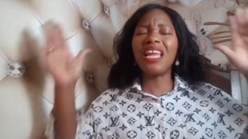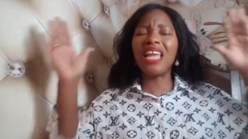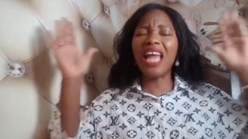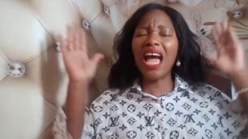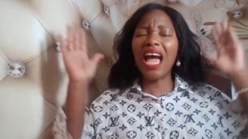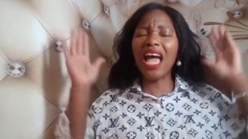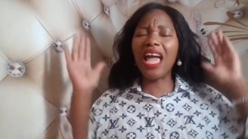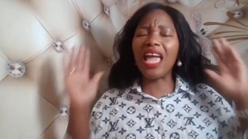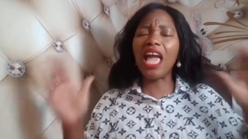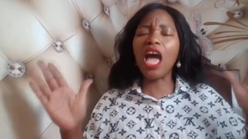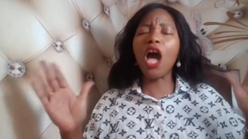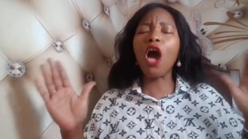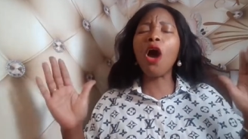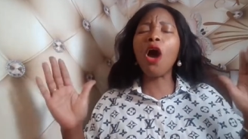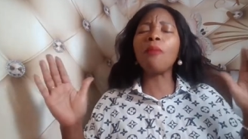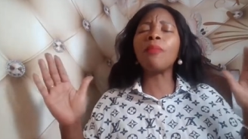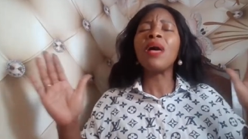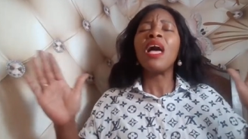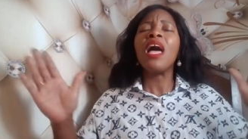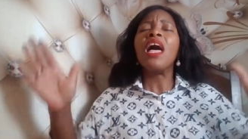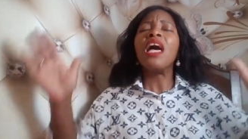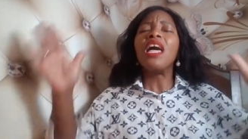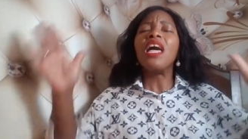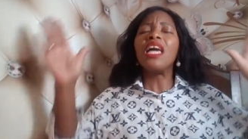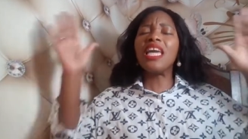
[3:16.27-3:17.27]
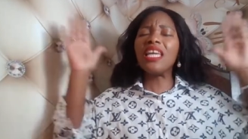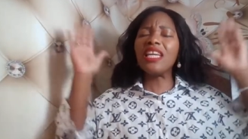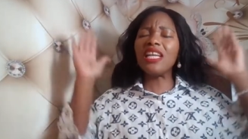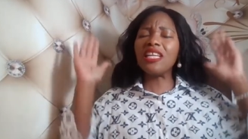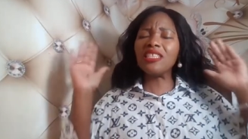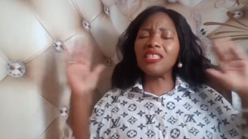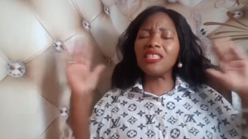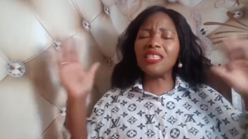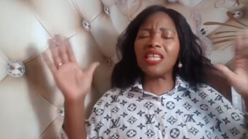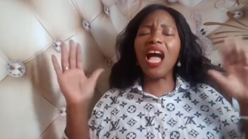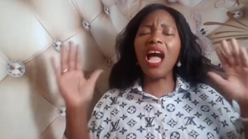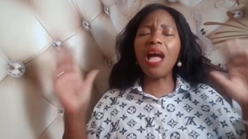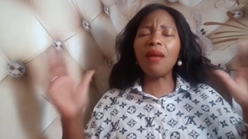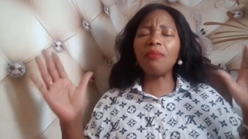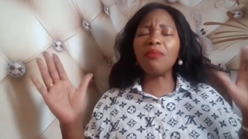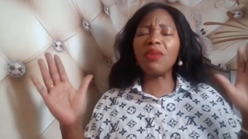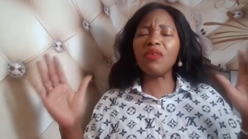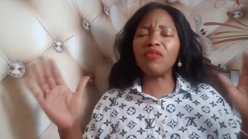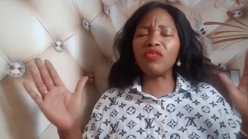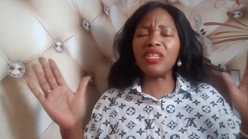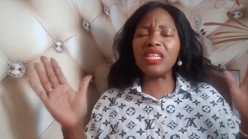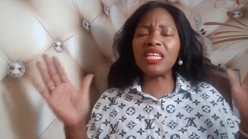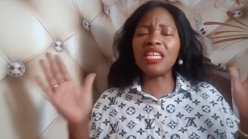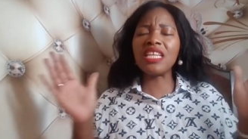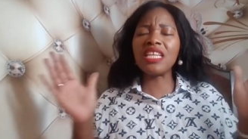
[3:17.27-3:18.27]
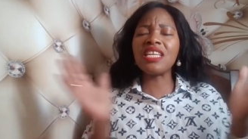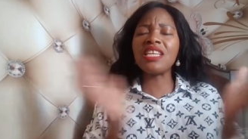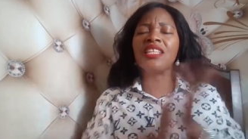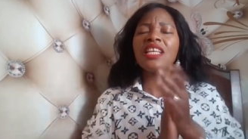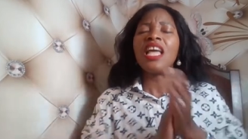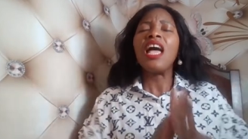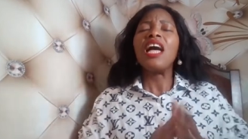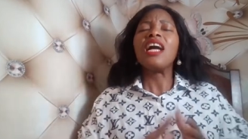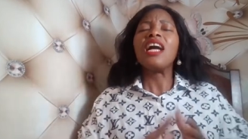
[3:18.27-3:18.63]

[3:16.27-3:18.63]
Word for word: and our help in a time of need.